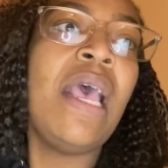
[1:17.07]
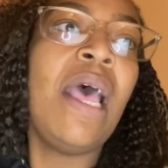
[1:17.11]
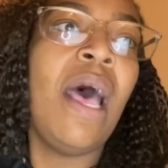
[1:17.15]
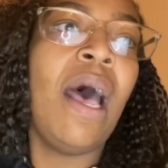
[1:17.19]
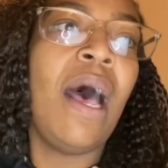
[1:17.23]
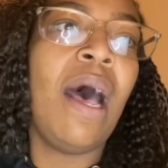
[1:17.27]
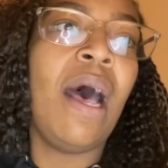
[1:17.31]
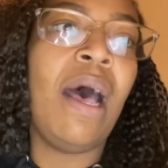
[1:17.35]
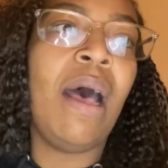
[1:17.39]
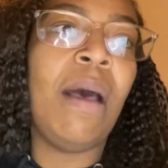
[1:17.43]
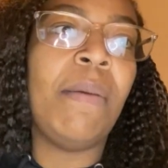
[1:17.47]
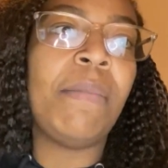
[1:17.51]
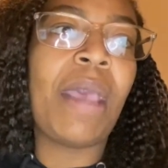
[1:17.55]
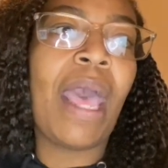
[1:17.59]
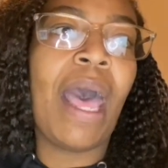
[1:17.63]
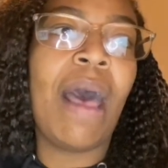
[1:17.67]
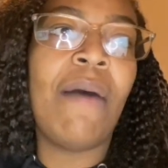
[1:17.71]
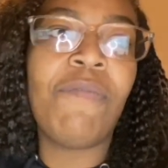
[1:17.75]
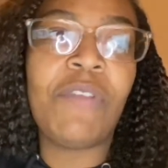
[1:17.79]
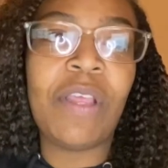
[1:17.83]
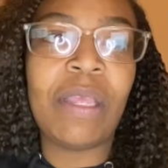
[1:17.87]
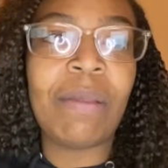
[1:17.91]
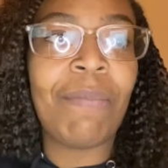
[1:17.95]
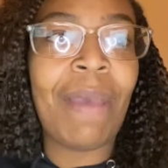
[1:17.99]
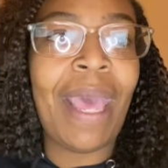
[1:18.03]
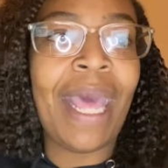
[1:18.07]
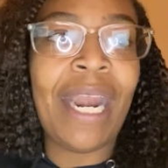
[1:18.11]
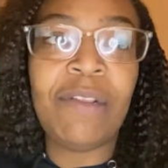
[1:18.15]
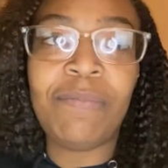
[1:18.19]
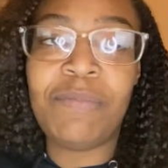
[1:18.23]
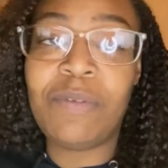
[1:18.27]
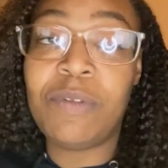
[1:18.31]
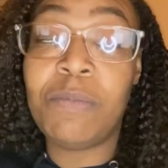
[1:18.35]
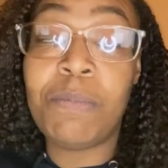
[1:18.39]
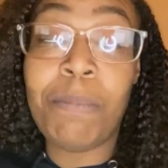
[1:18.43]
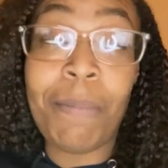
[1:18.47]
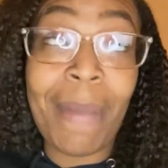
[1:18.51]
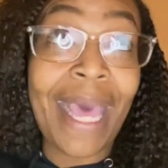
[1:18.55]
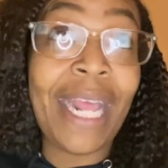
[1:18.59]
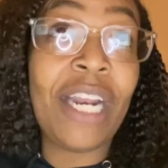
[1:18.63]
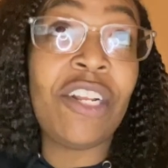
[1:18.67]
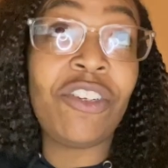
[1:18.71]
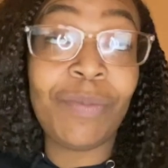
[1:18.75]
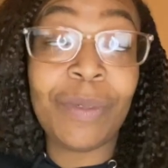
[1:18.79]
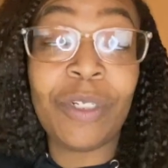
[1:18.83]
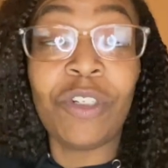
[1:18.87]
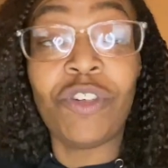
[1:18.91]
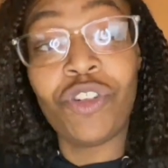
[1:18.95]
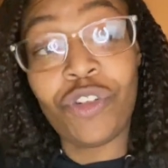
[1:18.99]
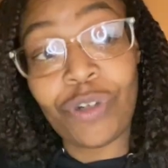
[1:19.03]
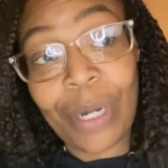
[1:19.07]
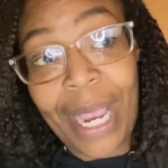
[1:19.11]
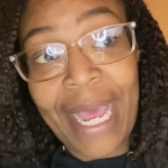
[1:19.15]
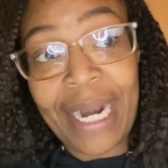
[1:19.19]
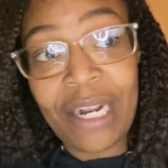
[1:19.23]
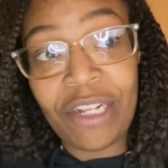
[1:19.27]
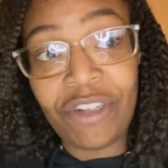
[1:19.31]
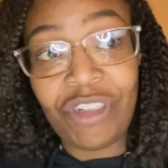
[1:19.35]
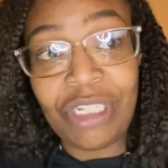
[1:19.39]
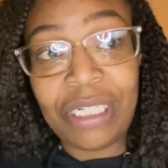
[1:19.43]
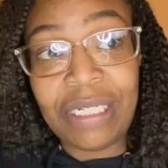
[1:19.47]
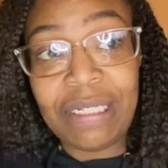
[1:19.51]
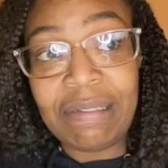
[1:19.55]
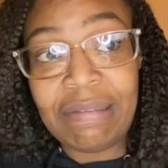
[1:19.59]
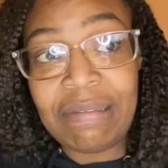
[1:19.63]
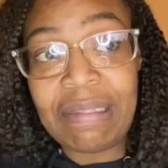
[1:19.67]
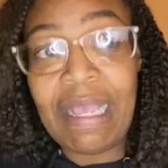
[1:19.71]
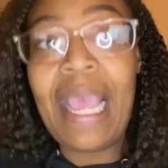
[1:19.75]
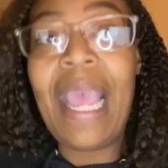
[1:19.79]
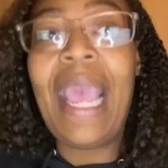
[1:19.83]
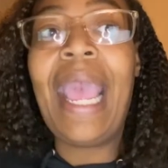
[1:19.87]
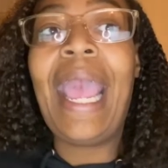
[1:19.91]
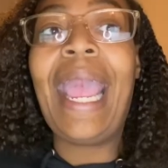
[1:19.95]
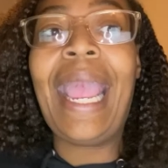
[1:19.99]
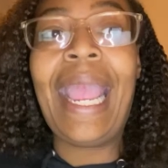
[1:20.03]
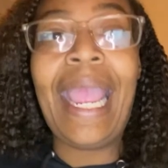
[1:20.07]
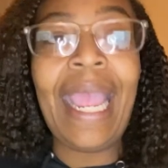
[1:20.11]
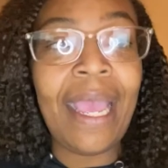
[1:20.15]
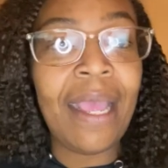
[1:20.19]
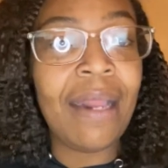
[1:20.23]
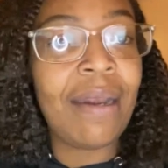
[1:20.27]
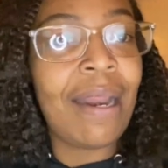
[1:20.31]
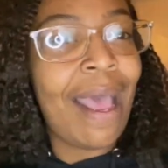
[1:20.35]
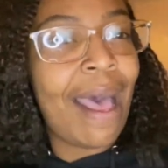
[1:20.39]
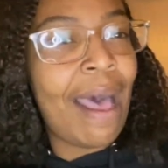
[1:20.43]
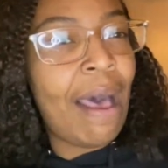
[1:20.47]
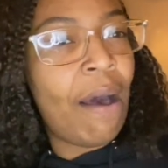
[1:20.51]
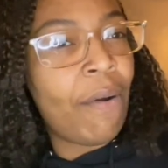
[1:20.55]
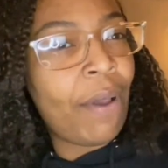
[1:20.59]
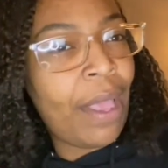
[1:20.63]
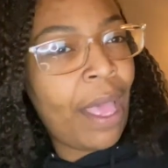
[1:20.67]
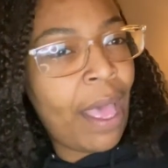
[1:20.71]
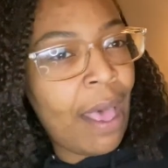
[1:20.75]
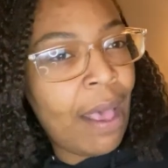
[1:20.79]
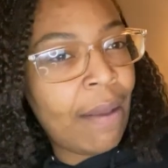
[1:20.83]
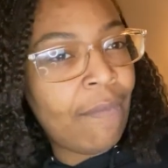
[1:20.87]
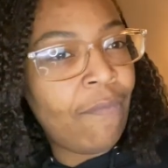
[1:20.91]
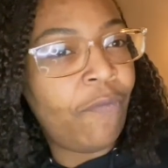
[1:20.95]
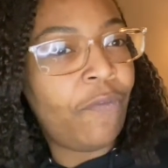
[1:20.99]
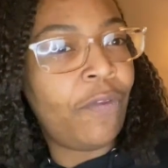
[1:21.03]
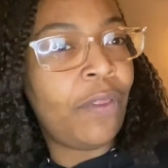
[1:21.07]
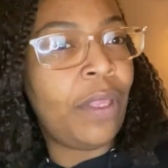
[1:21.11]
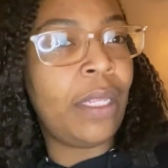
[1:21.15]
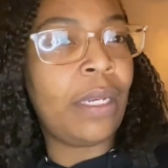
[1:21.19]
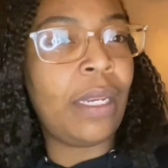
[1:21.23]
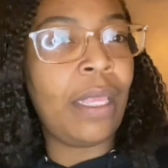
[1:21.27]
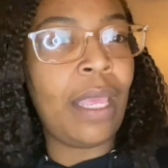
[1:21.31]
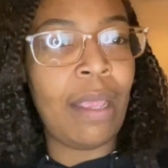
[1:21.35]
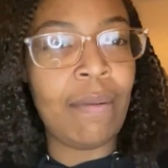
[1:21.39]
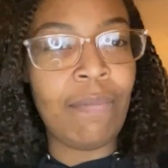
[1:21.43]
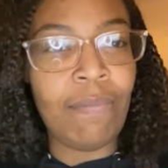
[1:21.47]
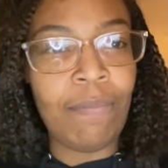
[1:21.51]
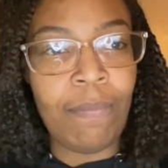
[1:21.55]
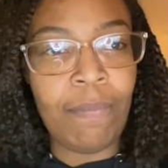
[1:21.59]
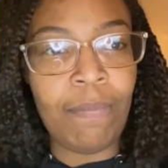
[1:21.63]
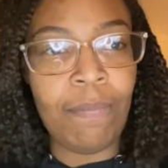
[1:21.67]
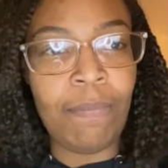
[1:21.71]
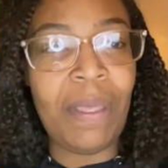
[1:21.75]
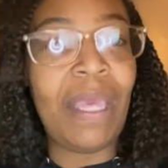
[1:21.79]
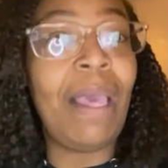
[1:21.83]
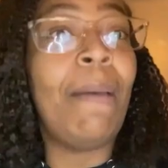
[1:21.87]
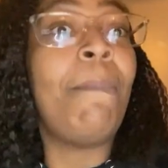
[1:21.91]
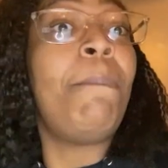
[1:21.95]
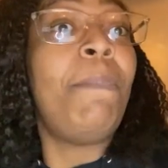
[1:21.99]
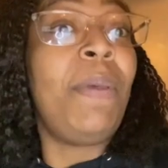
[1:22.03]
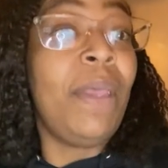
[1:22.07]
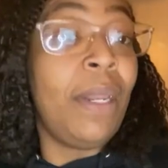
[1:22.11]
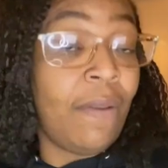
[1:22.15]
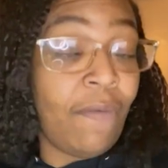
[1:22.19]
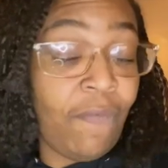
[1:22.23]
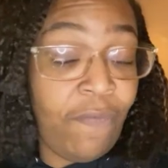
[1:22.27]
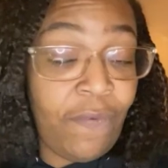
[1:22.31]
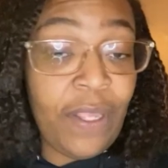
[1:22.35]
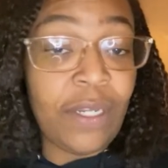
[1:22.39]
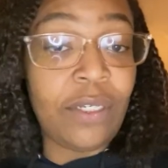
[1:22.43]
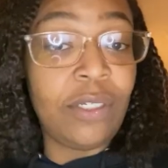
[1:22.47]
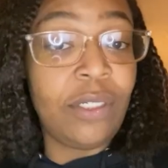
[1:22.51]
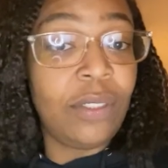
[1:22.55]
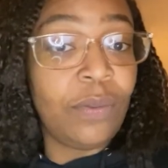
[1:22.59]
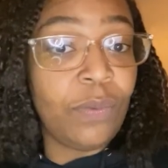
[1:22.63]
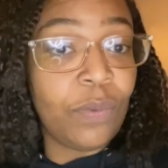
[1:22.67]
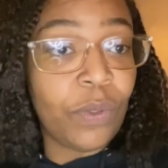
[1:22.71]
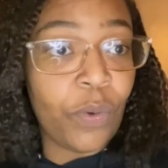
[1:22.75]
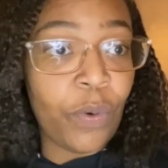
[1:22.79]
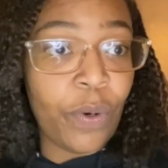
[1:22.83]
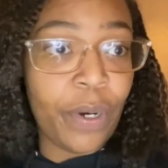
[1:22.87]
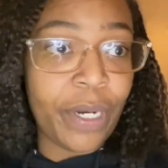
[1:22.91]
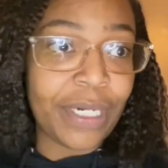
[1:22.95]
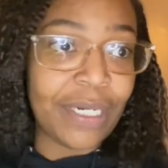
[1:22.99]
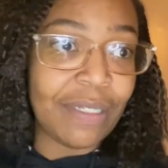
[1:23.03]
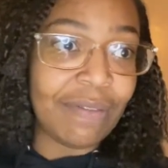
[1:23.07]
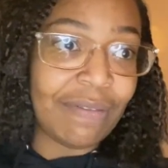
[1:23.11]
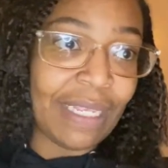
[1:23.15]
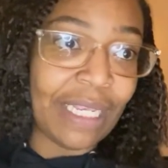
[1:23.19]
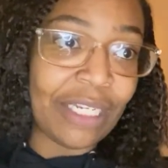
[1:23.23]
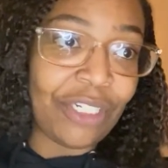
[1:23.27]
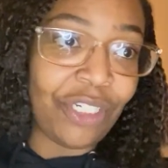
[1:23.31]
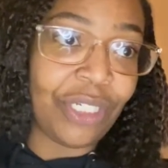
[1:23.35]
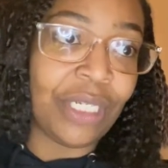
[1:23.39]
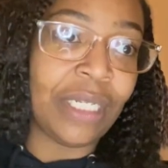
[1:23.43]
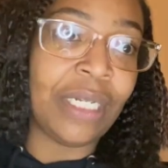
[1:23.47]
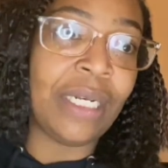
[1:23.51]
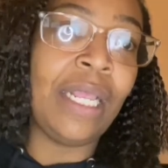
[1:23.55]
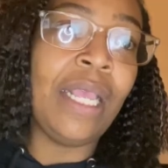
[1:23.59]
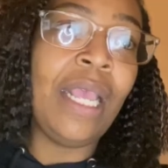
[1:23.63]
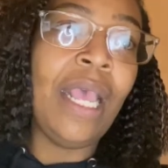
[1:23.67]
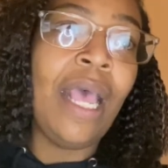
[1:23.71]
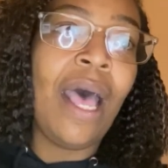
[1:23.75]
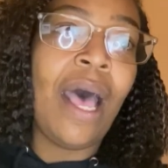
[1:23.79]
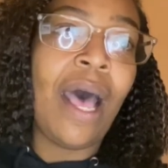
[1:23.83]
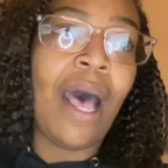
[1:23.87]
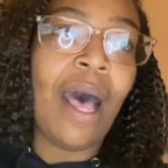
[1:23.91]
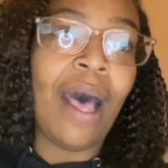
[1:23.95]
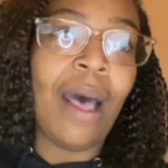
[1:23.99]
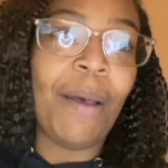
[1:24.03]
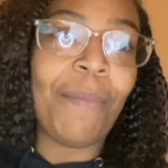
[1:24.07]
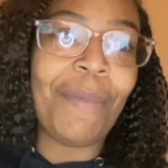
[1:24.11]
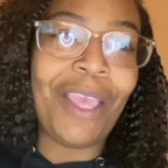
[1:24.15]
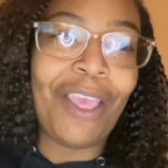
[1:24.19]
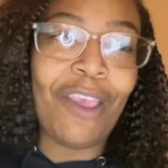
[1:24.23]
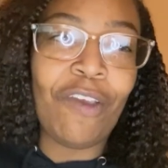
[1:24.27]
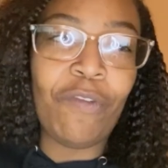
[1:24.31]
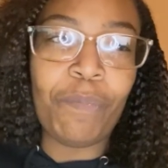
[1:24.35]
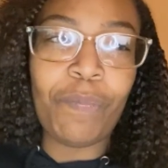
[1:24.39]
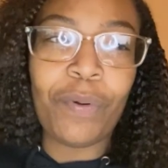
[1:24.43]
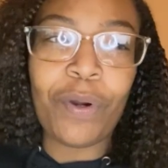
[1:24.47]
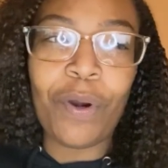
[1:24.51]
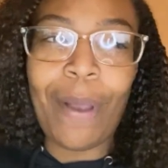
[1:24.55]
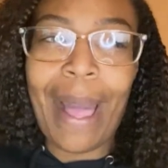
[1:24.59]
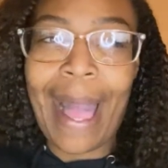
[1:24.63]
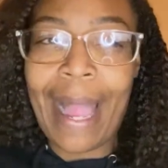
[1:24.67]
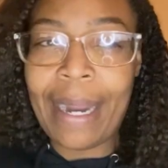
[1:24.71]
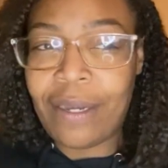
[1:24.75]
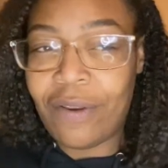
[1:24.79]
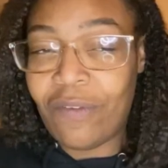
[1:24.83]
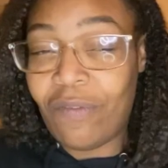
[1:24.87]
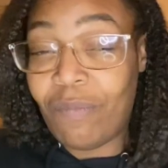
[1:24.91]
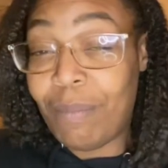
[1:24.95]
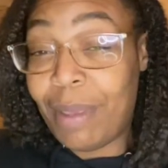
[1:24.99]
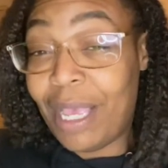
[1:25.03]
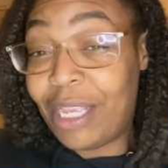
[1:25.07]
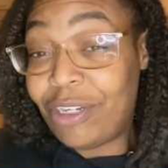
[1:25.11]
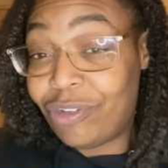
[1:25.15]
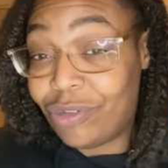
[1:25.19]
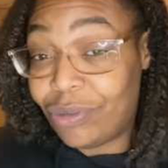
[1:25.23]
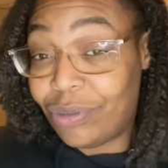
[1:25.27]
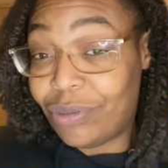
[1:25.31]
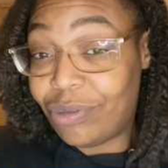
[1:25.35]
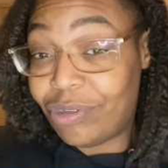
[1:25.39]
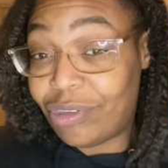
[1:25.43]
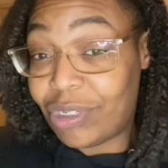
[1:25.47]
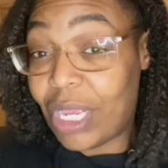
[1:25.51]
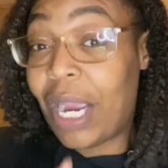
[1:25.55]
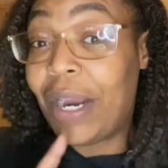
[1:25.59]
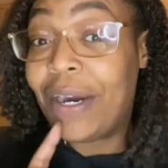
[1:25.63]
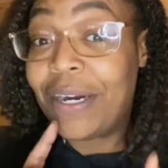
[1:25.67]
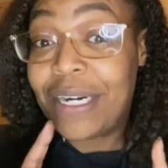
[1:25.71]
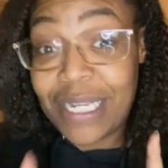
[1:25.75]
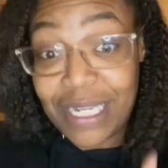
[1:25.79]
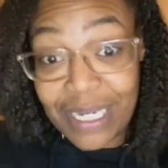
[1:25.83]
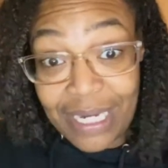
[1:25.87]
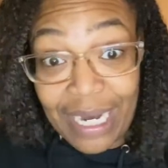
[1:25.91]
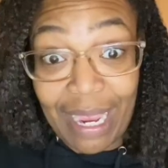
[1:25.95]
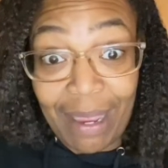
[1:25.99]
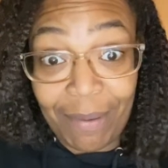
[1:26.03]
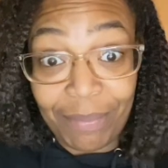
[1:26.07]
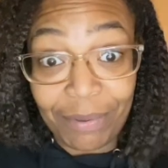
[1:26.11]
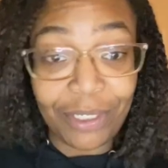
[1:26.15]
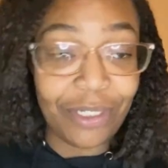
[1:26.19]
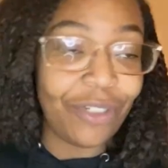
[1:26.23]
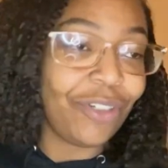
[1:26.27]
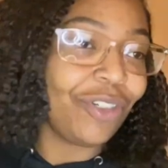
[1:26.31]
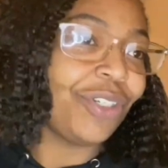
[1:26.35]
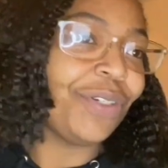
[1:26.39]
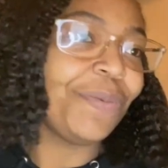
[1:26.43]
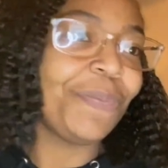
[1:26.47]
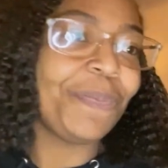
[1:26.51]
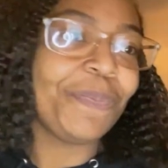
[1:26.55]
conflict management strategies, and how conflict can be a benefit to an organization if proactive measures are established.